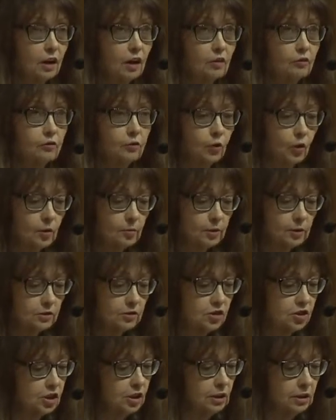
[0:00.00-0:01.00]
a
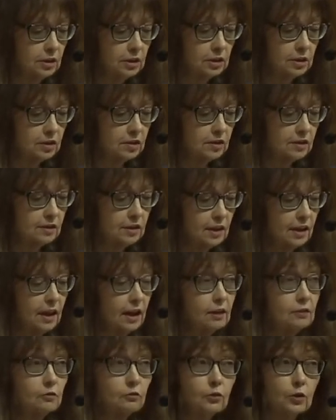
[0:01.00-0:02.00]
formal genius
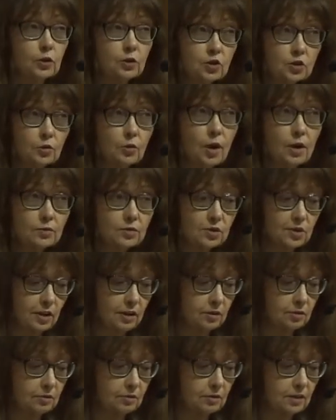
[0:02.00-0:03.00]
and
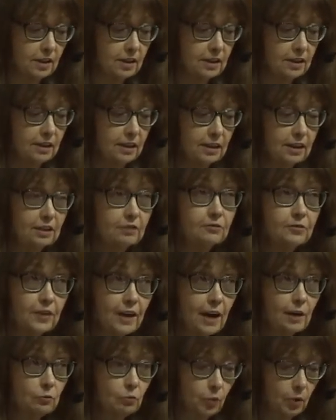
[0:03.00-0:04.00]
virtuoso, if
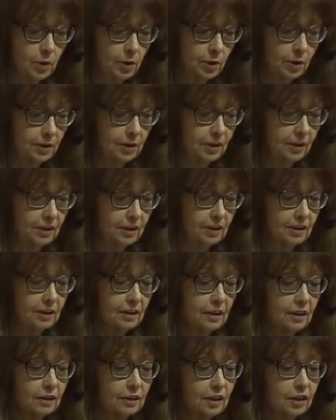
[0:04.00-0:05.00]
that word
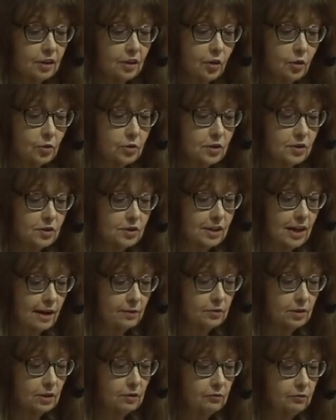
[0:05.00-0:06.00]
can connote
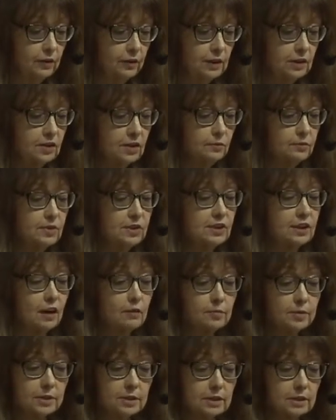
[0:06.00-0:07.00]
astounding feats of
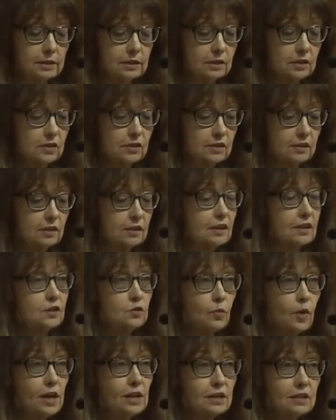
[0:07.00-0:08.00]
substance
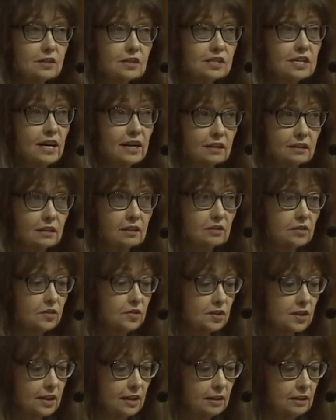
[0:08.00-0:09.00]
as well as technical
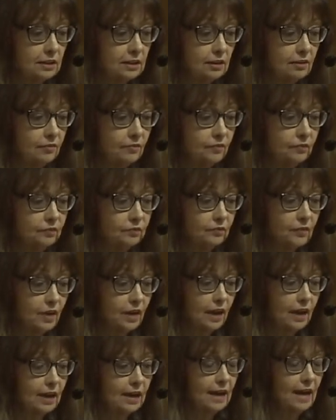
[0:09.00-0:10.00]
skill.
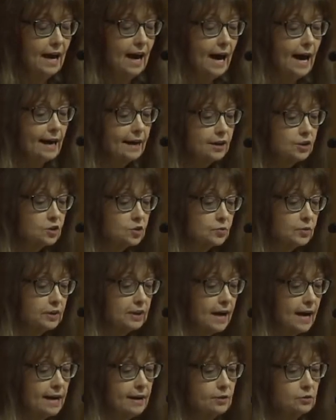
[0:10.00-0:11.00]
Hacker's
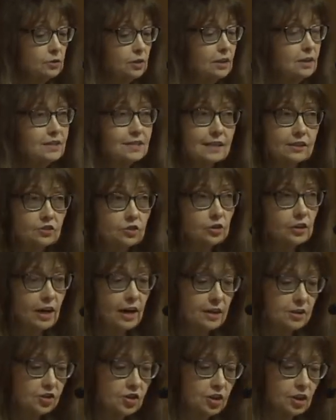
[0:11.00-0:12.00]
renown is
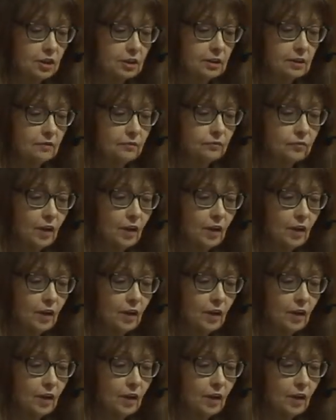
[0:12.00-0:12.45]
international.